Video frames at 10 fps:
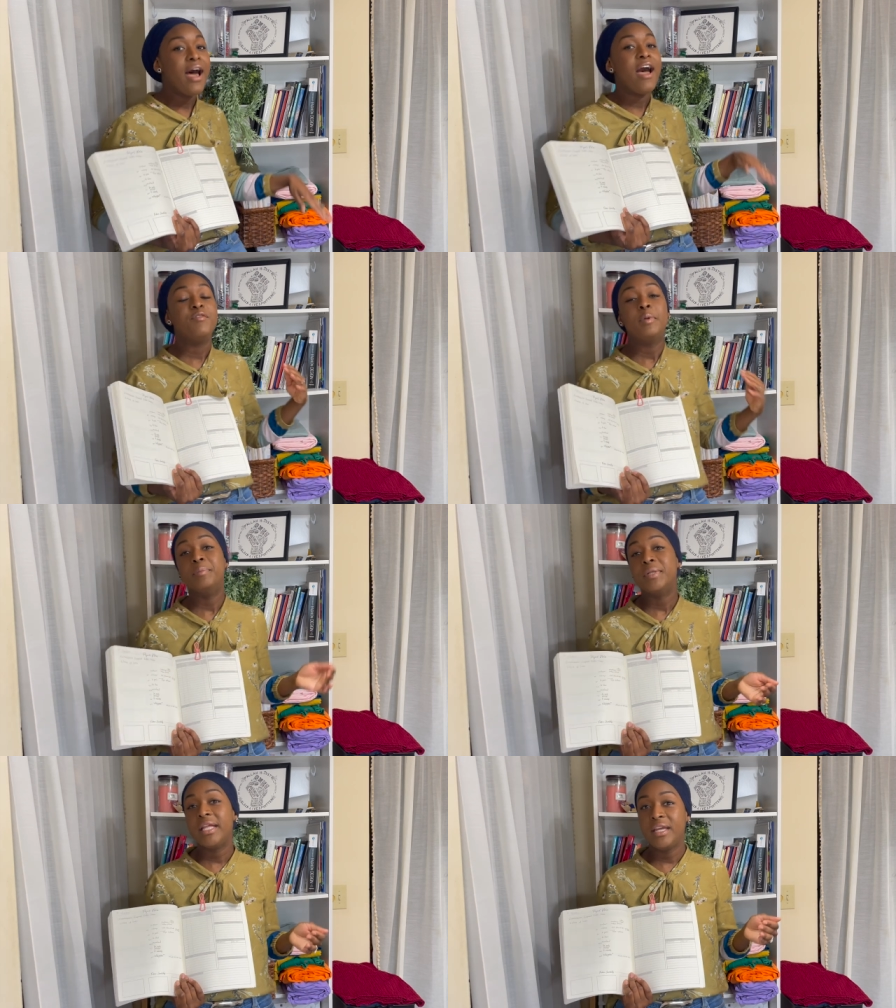I've been
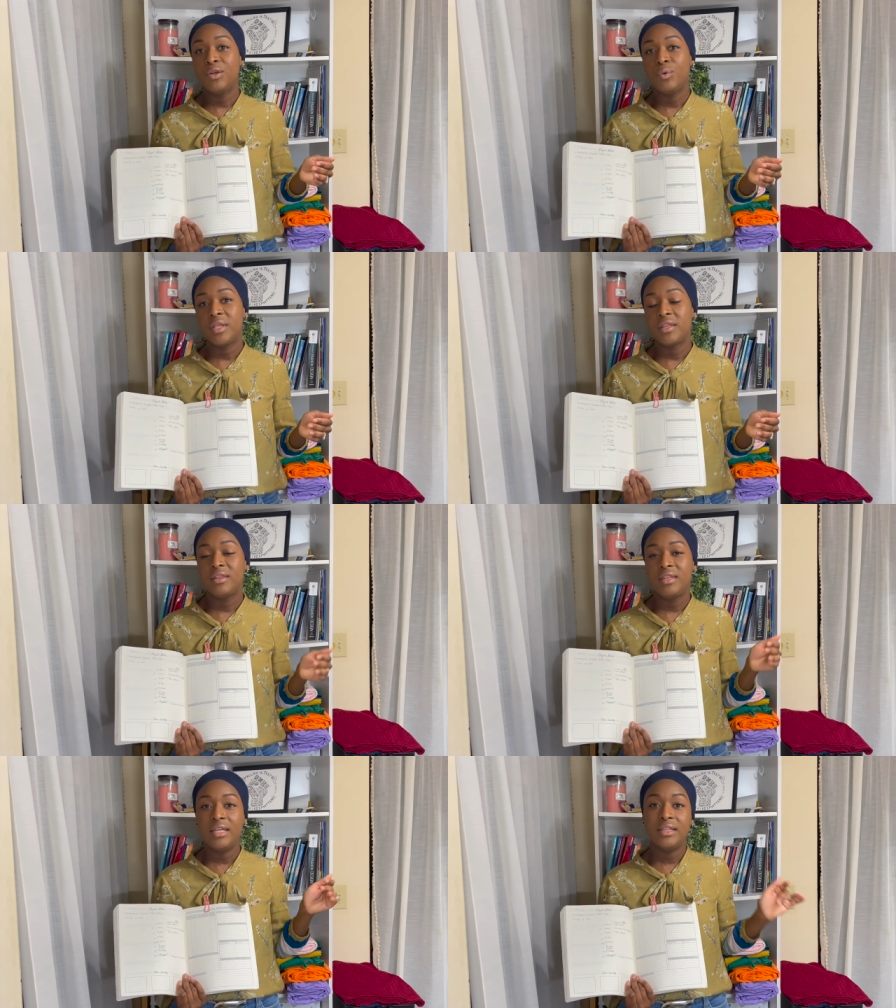playing with
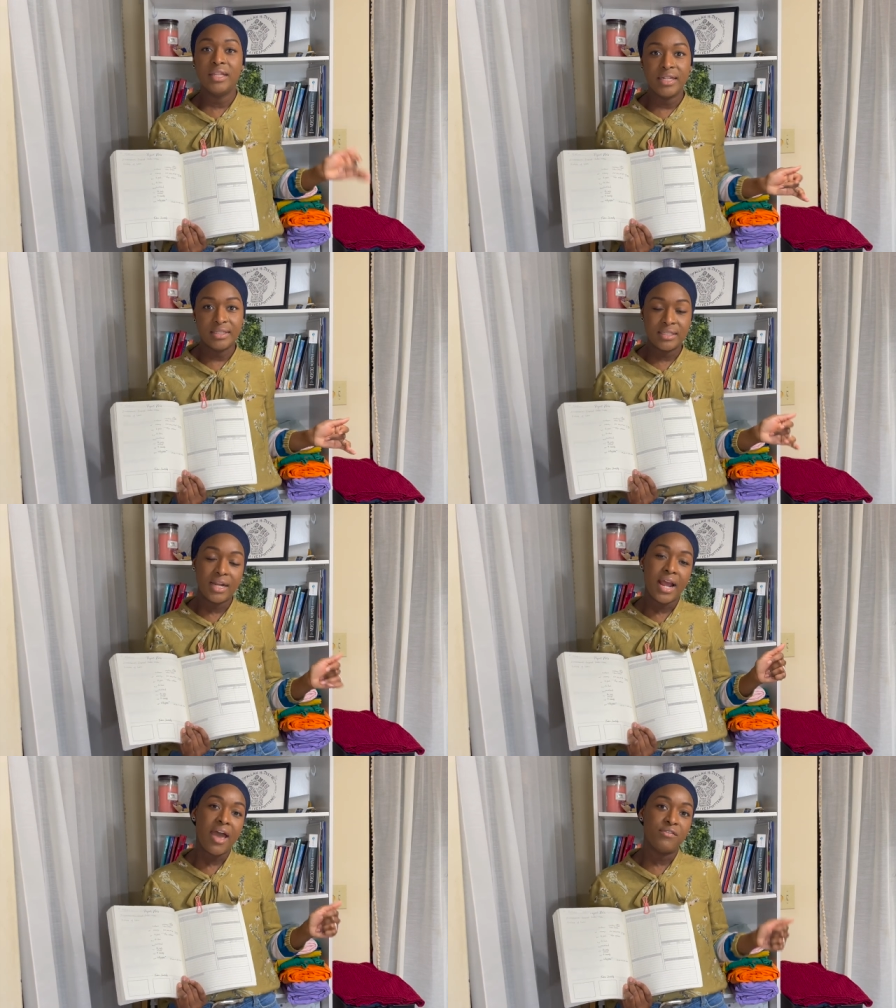the linens that
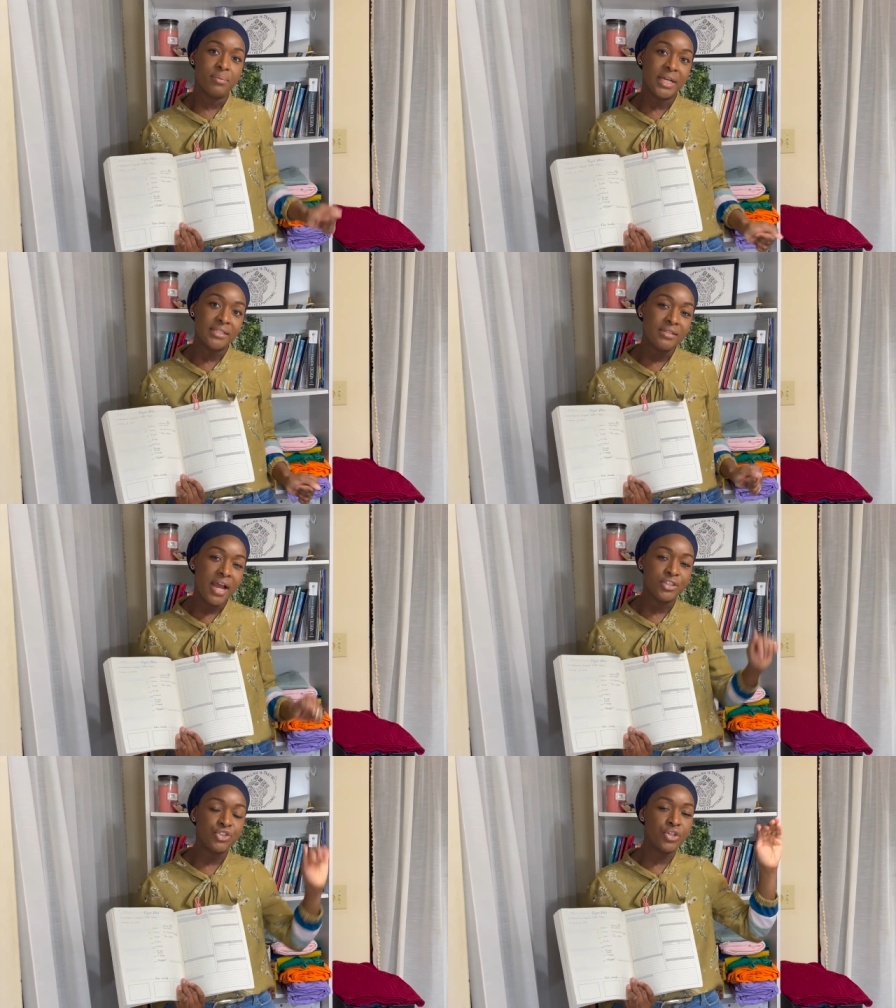I have in my
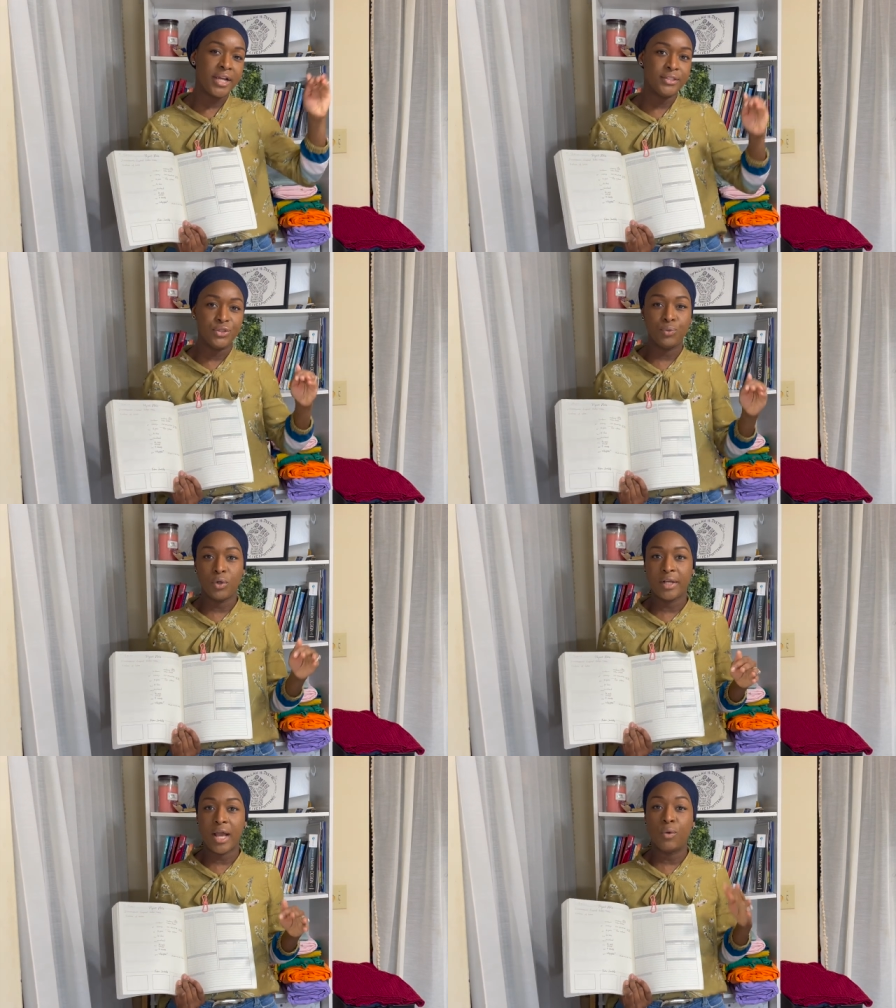stash, trying to
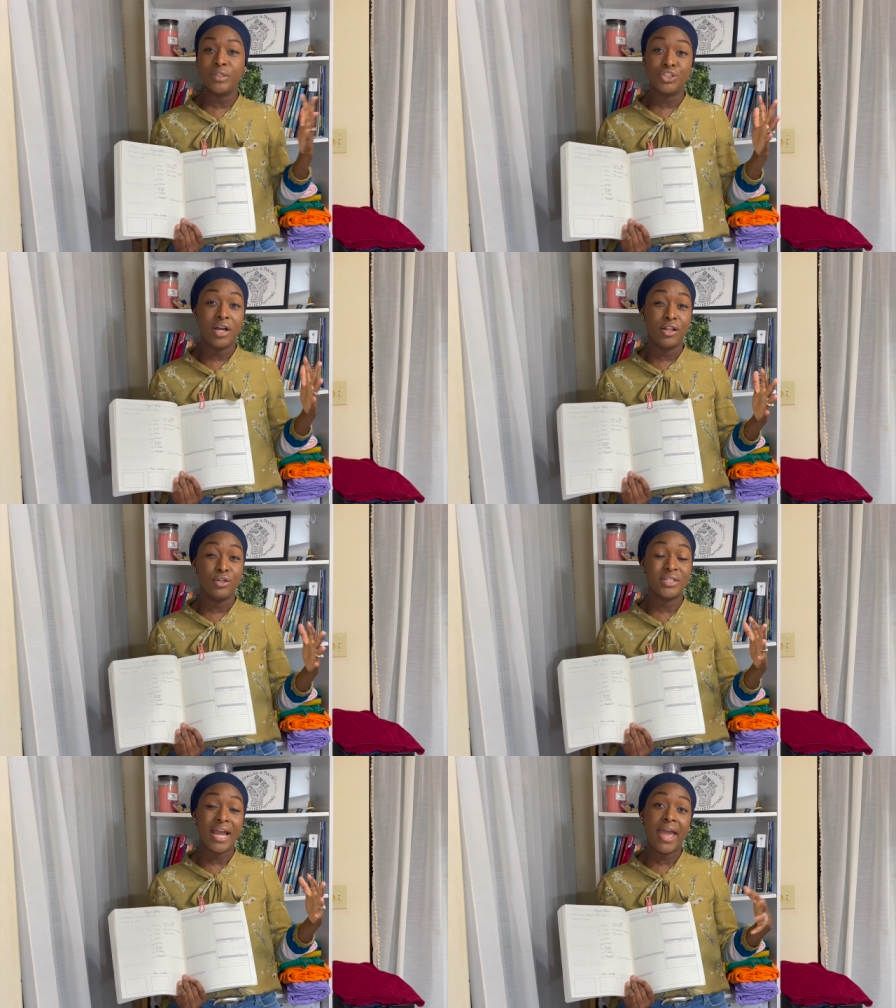work out which
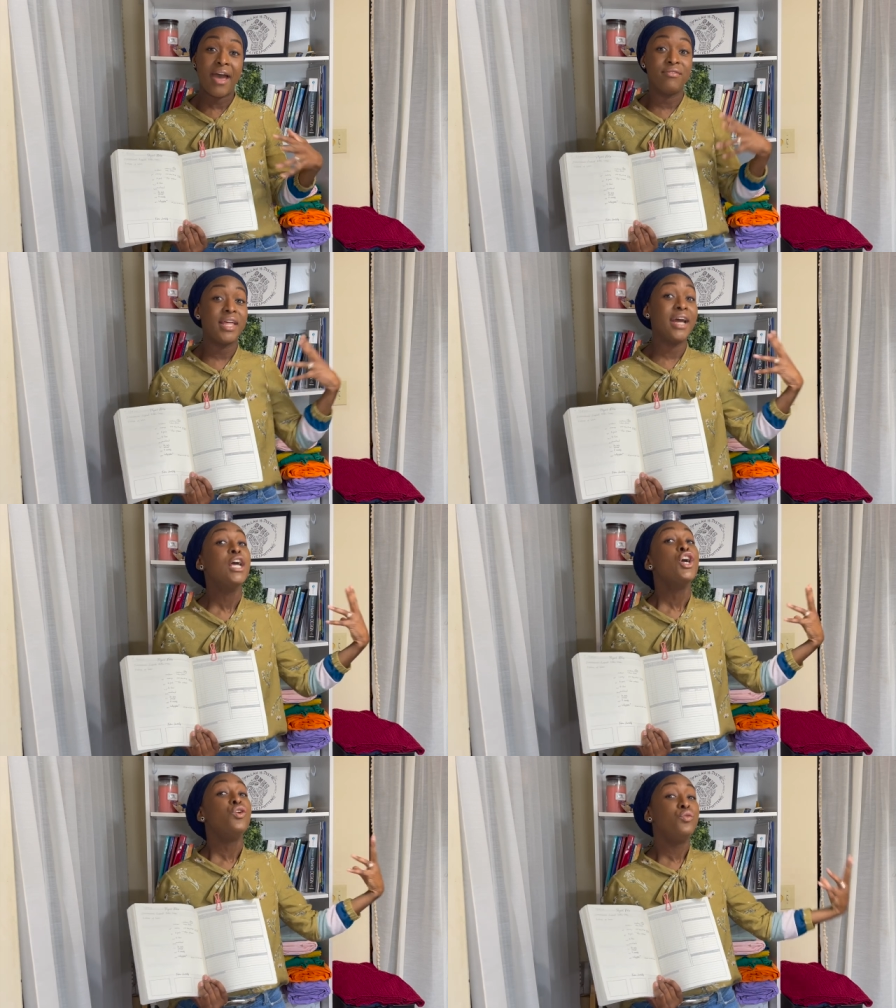colors I have that
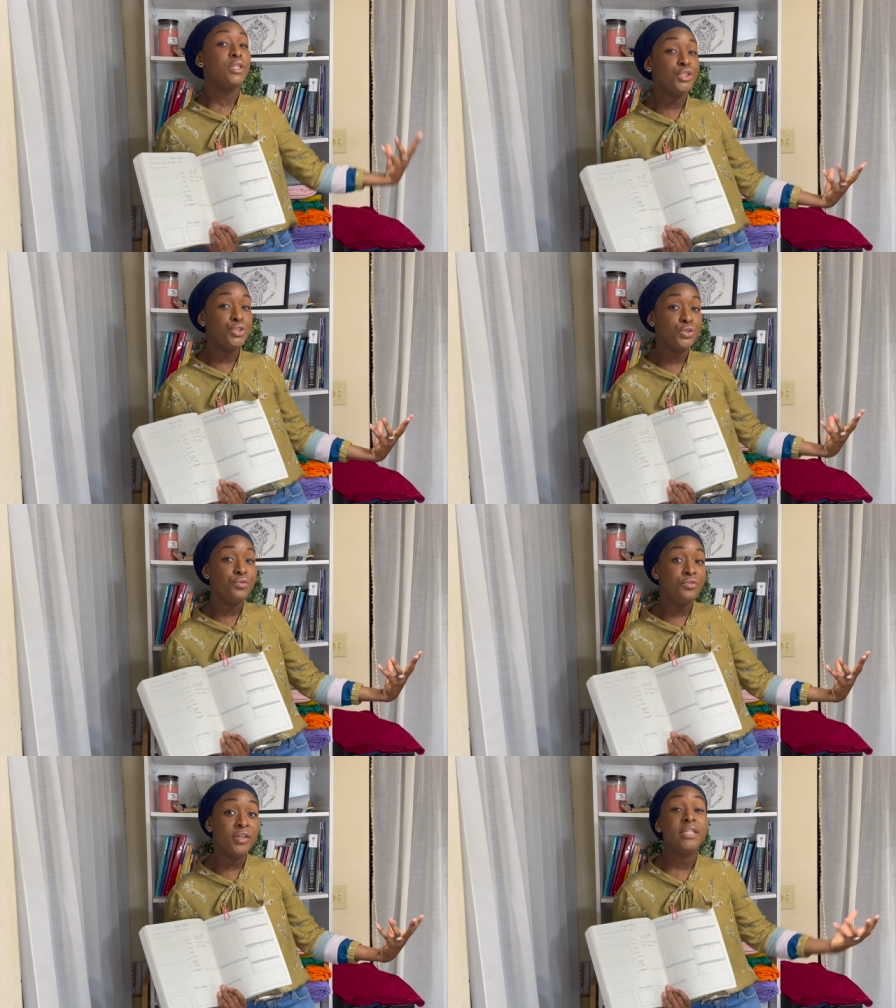really do
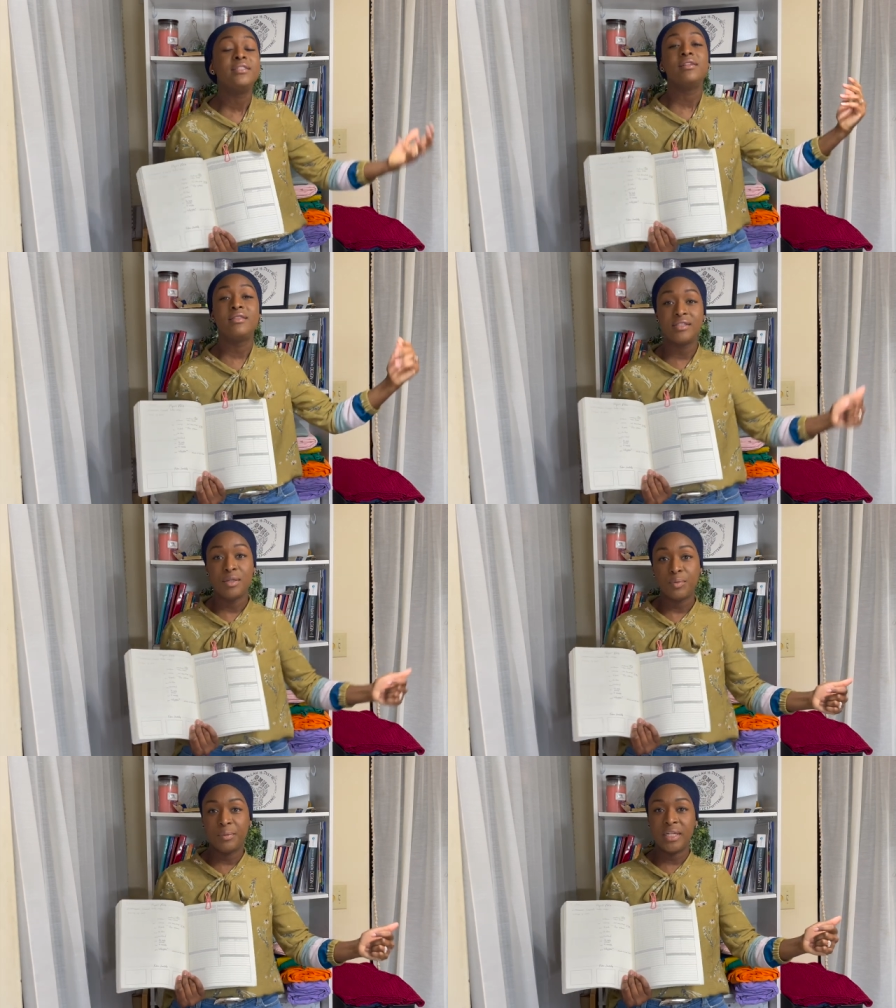fit the
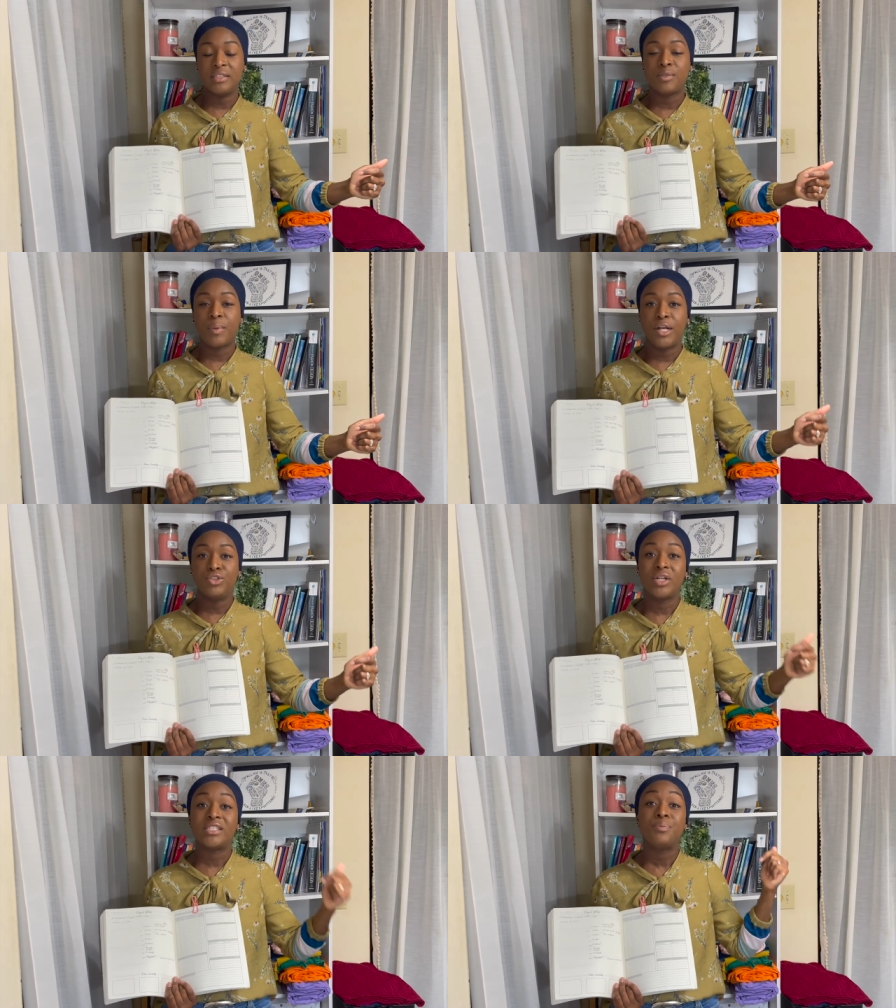Zimmermann inspired
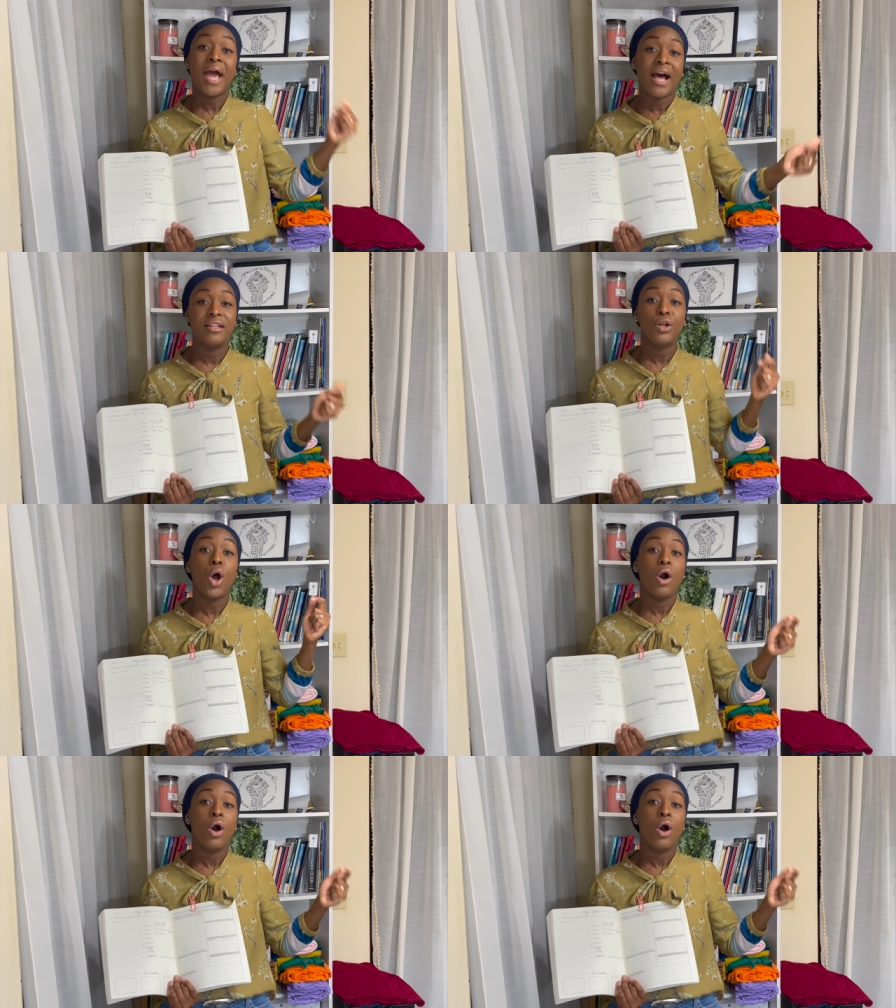dress palette